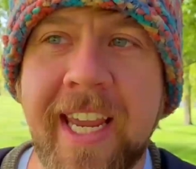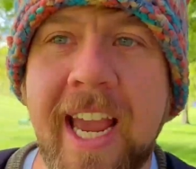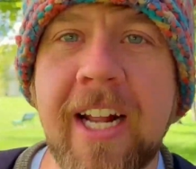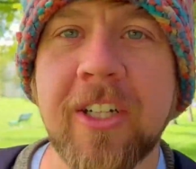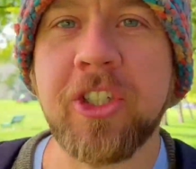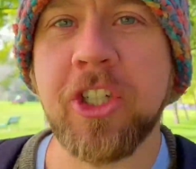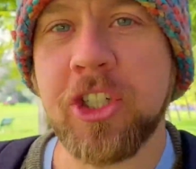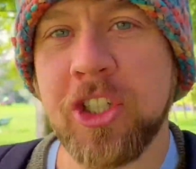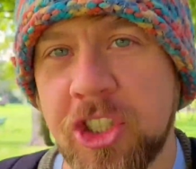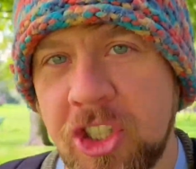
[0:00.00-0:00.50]

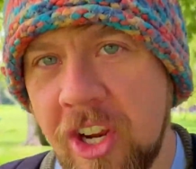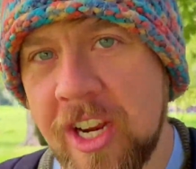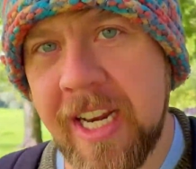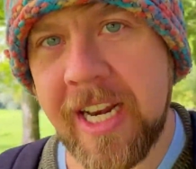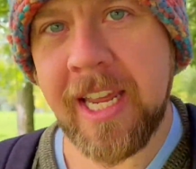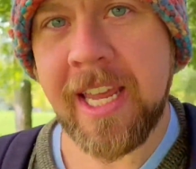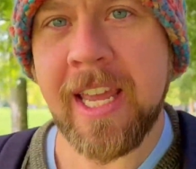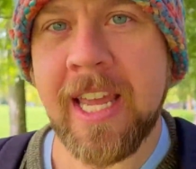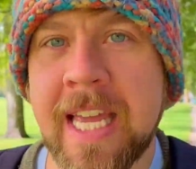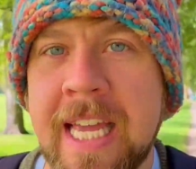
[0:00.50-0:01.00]
catch a
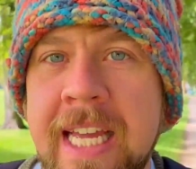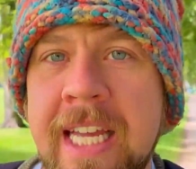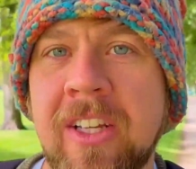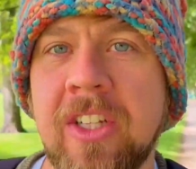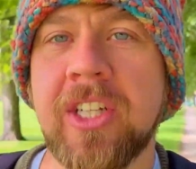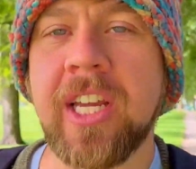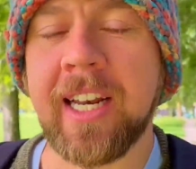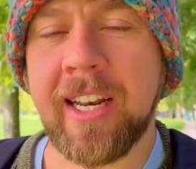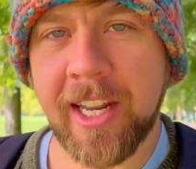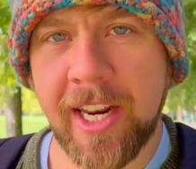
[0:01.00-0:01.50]
shiny
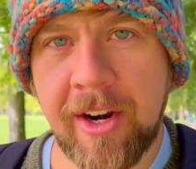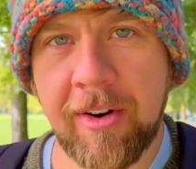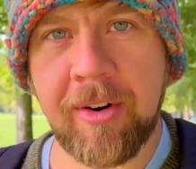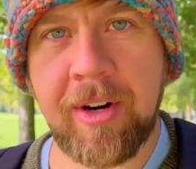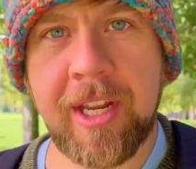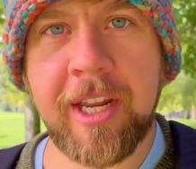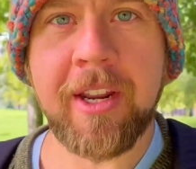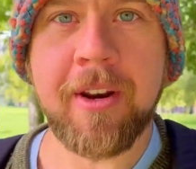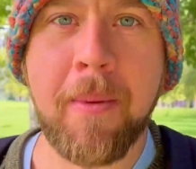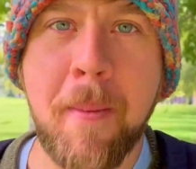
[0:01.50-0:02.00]

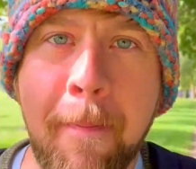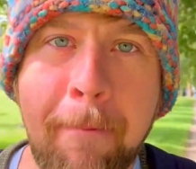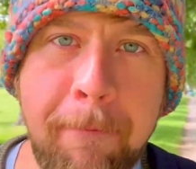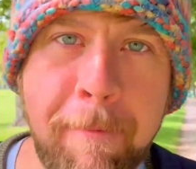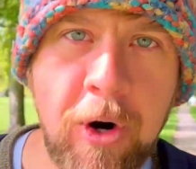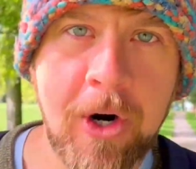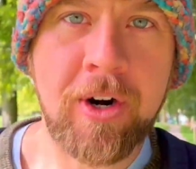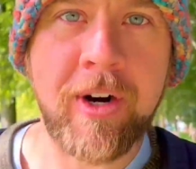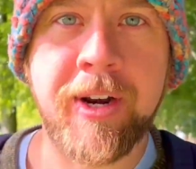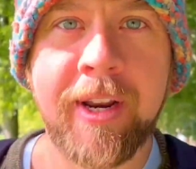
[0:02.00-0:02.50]
Galarian
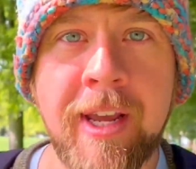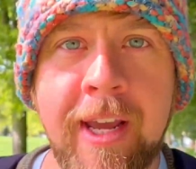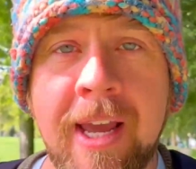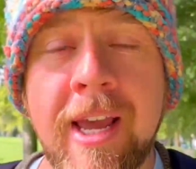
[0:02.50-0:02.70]
bird.